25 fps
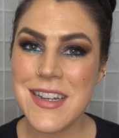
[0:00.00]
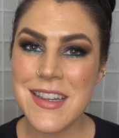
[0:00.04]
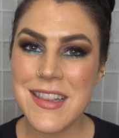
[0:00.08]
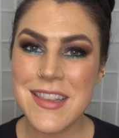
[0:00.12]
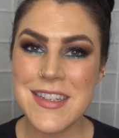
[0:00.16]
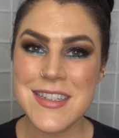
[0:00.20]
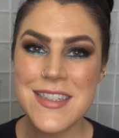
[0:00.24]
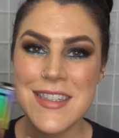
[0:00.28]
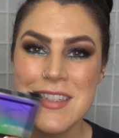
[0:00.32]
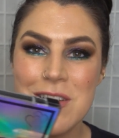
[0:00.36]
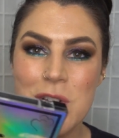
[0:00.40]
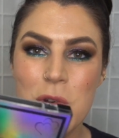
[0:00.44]

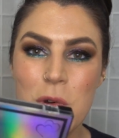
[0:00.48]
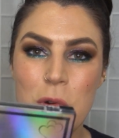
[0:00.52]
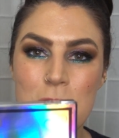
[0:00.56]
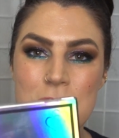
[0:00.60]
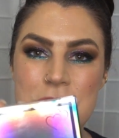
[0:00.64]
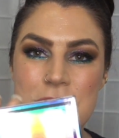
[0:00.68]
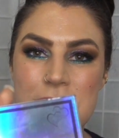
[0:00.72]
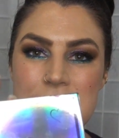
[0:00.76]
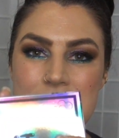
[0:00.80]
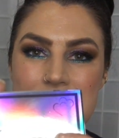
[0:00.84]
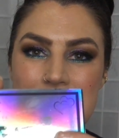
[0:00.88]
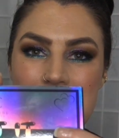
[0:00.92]
this
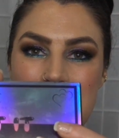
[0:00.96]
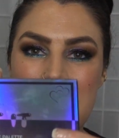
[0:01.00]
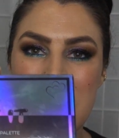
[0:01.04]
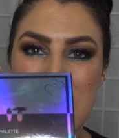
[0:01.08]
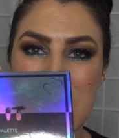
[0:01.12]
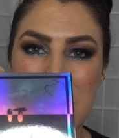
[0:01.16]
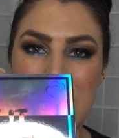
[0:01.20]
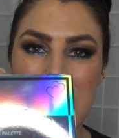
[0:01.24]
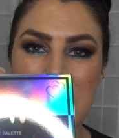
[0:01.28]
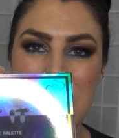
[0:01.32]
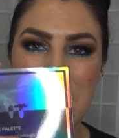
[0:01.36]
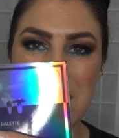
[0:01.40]
gorgeous thing
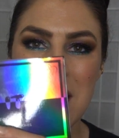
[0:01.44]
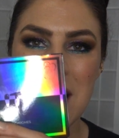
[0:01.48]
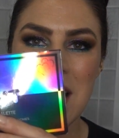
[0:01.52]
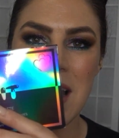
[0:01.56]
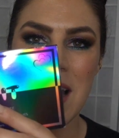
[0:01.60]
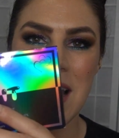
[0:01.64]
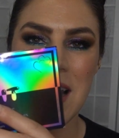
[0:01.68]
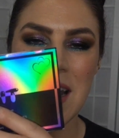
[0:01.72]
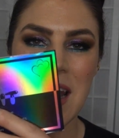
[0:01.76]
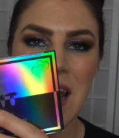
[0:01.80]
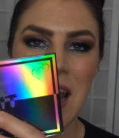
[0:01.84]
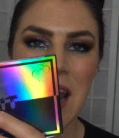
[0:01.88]
here,
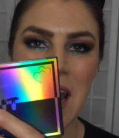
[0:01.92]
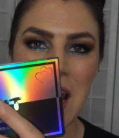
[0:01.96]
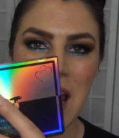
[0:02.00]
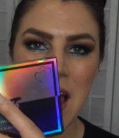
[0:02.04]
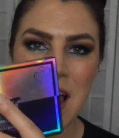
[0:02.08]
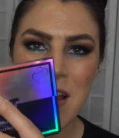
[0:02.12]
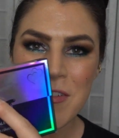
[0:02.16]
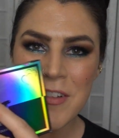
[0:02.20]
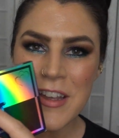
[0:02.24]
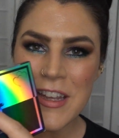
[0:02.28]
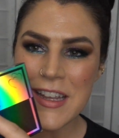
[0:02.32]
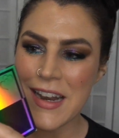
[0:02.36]
I
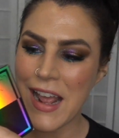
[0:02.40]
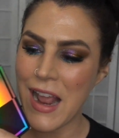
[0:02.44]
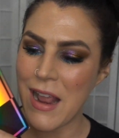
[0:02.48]
love it.